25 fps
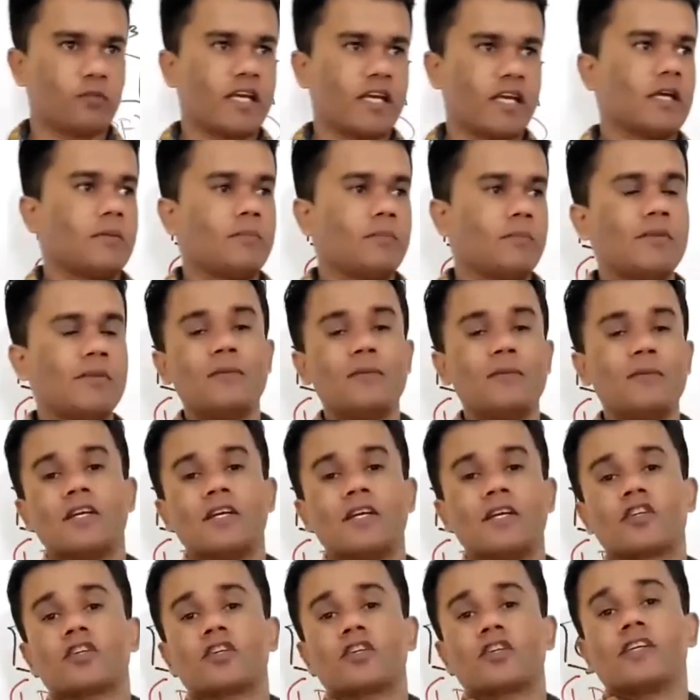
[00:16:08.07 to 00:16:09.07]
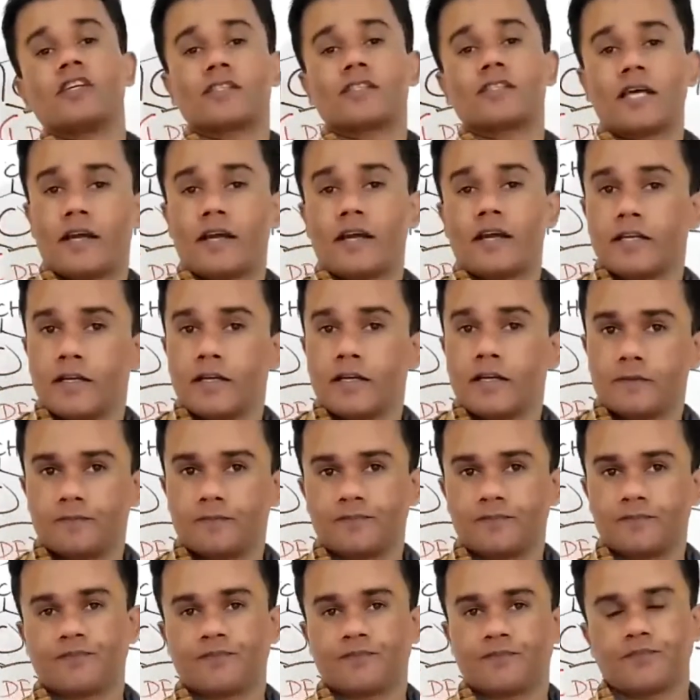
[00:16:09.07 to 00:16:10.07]
A B mixture is ideal,
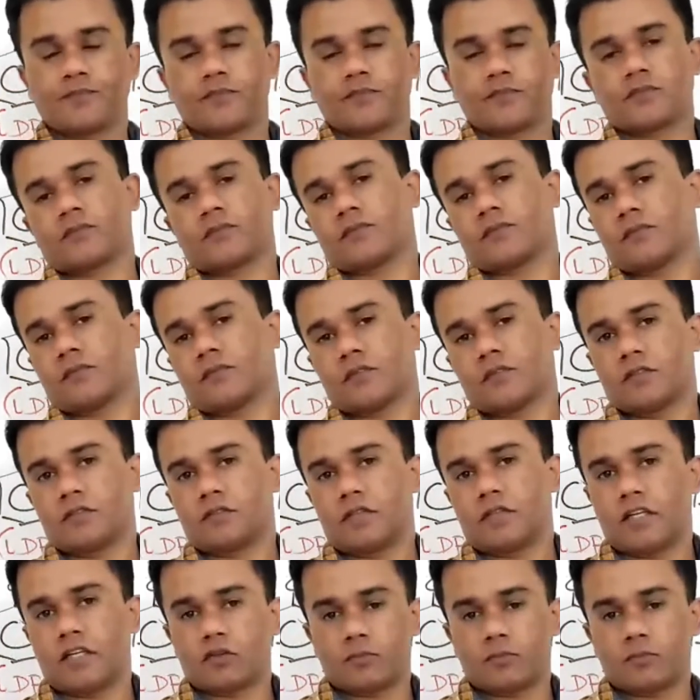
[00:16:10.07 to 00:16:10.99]
right?